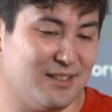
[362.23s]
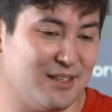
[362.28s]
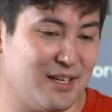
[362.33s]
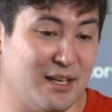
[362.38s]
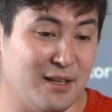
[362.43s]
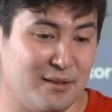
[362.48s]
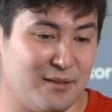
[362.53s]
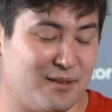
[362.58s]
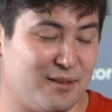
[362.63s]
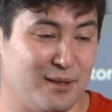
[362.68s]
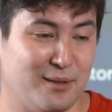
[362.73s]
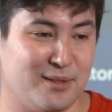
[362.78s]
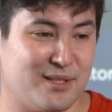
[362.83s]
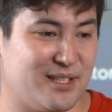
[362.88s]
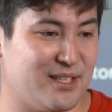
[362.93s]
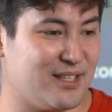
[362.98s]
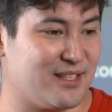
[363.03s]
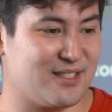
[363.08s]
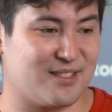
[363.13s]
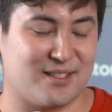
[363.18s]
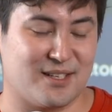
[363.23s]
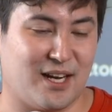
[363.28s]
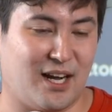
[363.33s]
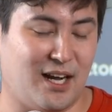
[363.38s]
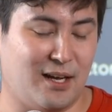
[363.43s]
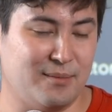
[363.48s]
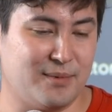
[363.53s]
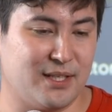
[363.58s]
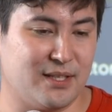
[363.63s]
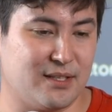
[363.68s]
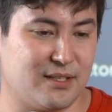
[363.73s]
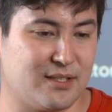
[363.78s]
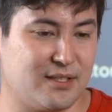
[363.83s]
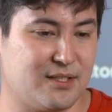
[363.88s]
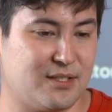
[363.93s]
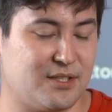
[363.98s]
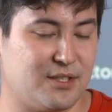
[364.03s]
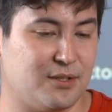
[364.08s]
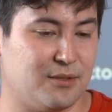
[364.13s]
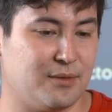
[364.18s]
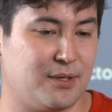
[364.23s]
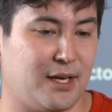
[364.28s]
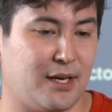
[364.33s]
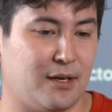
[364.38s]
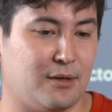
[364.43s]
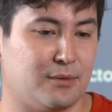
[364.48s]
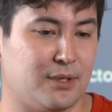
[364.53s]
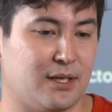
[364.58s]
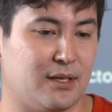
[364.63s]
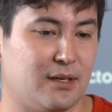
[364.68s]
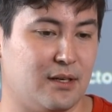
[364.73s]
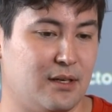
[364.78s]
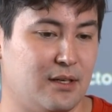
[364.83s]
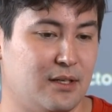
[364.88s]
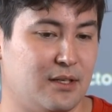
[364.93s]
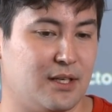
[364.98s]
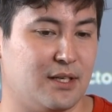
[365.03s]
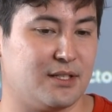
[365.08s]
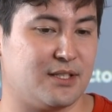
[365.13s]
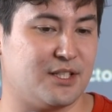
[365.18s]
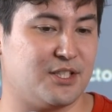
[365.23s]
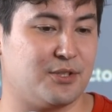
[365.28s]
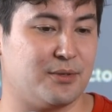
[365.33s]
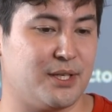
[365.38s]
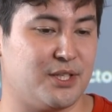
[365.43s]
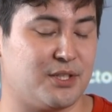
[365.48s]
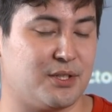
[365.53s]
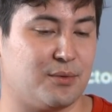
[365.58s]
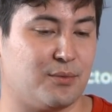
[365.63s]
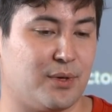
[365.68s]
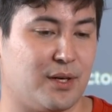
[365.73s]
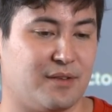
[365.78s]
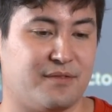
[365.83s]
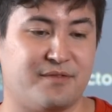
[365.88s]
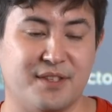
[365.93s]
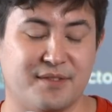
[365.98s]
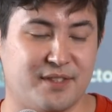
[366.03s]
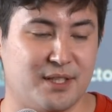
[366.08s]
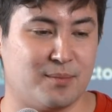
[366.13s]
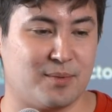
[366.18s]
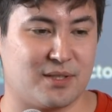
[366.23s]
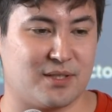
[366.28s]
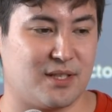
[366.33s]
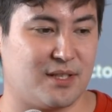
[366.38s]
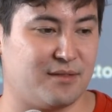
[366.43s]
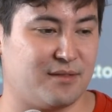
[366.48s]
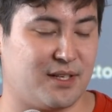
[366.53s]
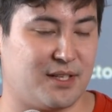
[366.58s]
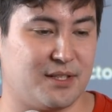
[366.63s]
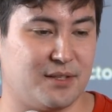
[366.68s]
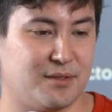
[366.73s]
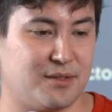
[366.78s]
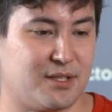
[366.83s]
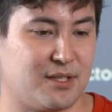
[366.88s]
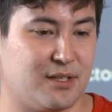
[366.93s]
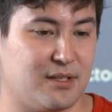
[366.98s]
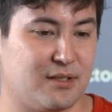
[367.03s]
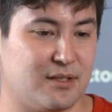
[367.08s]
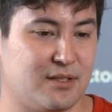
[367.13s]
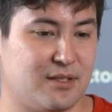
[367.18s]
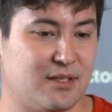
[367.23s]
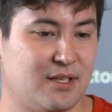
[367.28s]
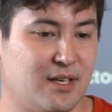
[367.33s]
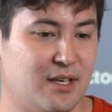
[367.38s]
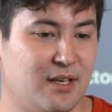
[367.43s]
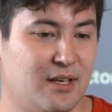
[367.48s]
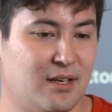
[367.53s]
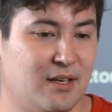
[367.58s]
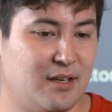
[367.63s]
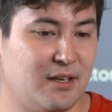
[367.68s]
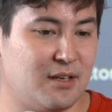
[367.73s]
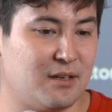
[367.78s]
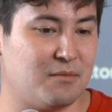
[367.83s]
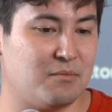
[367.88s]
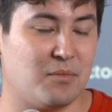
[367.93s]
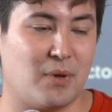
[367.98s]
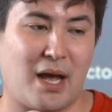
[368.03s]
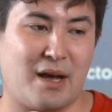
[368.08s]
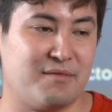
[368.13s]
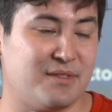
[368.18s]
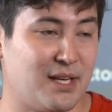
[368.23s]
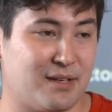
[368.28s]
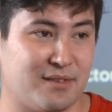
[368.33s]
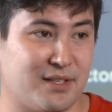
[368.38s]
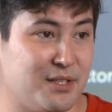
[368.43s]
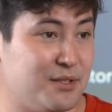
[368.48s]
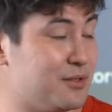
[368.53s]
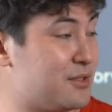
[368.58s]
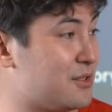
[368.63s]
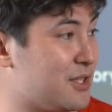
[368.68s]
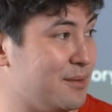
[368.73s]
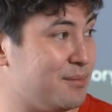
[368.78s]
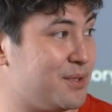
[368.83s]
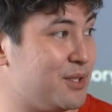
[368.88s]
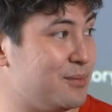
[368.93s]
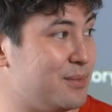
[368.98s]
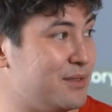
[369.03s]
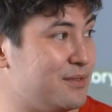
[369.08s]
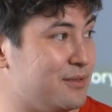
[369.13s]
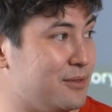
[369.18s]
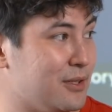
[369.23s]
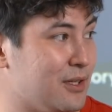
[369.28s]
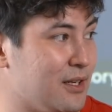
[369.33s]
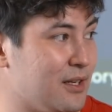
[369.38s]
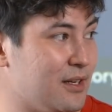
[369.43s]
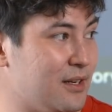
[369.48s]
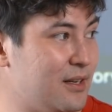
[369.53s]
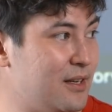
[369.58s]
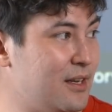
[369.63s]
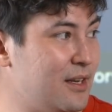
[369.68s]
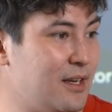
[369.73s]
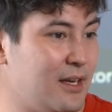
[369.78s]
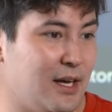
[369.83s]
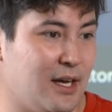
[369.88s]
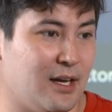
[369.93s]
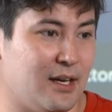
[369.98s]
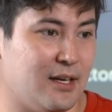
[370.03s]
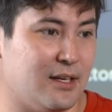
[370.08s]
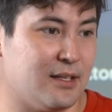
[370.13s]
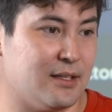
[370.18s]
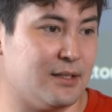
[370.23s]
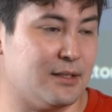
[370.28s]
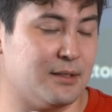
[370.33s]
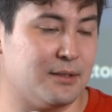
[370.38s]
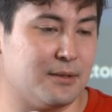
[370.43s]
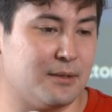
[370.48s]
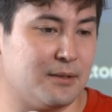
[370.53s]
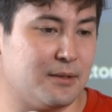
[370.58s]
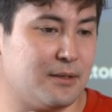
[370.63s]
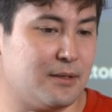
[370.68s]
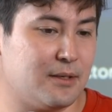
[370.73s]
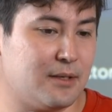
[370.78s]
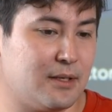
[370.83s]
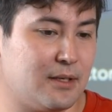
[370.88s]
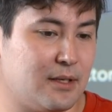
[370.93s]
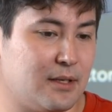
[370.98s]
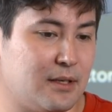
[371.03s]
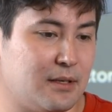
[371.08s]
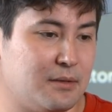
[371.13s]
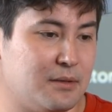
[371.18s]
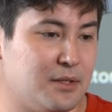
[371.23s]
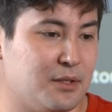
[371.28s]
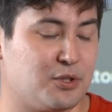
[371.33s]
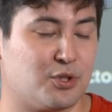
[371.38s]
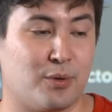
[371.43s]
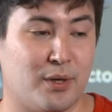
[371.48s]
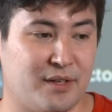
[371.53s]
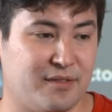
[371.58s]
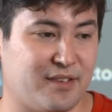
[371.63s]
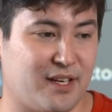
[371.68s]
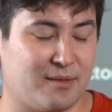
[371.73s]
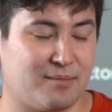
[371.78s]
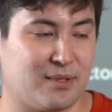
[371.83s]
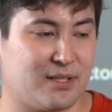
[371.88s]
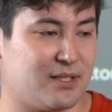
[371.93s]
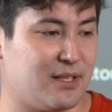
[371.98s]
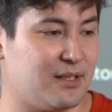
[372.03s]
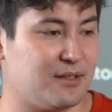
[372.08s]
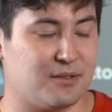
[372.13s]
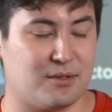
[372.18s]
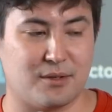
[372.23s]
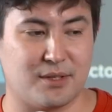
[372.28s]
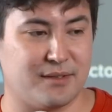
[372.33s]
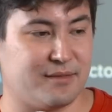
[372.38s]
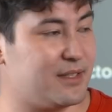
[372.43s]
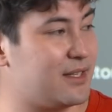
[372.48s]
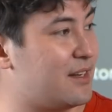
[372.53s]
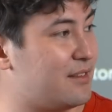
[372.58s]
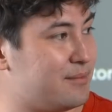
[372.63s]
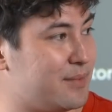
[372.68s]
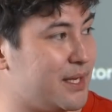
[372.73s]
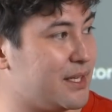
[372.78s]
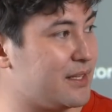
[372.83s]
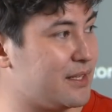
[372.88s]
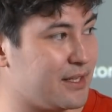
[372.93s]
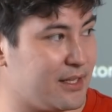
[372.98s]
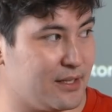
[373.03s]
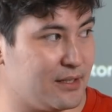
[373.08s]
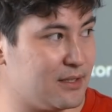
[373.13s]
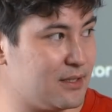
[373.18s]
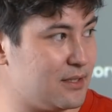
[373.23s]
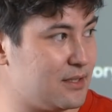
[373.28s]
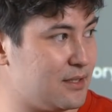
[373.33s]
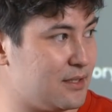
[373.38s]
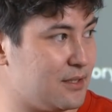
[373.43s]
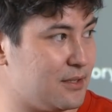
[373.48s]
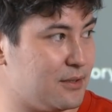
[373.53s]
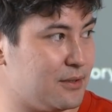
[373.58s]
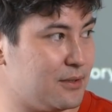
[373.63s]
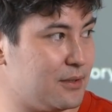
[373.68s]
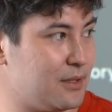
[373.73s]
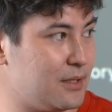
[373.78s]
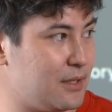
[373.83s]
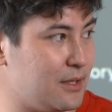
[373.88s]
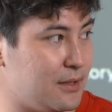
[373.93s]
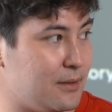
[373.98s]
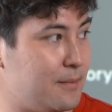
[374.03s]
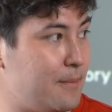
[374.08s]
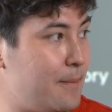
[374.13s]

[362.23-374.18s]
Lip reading: enthusiast or hobbyist to now where a situation where 50% of our users have never used crypto before. You know, 25% don't even have bank accounts. So yeah.